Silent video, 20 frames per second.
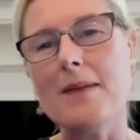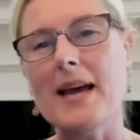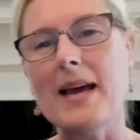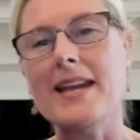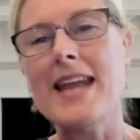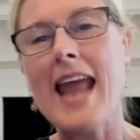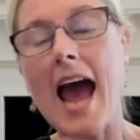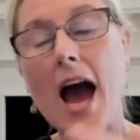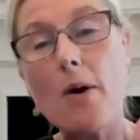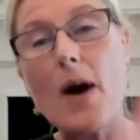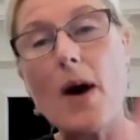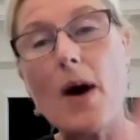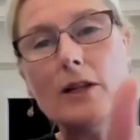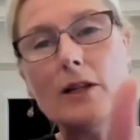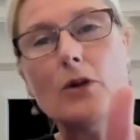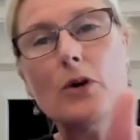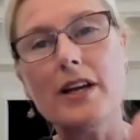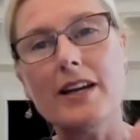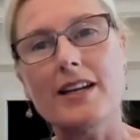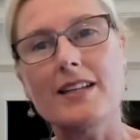And now I
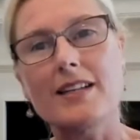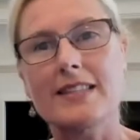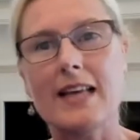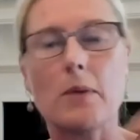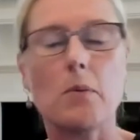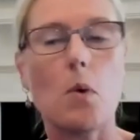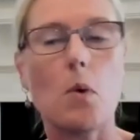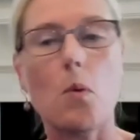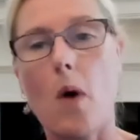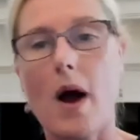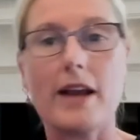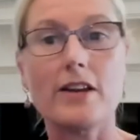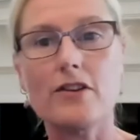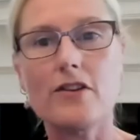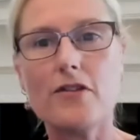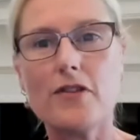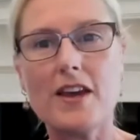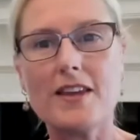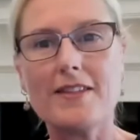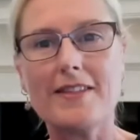look at it and say, well, why didn't you
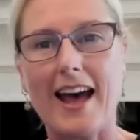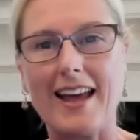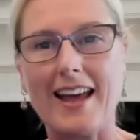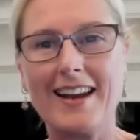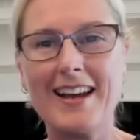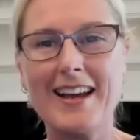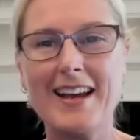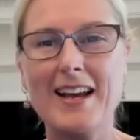think that?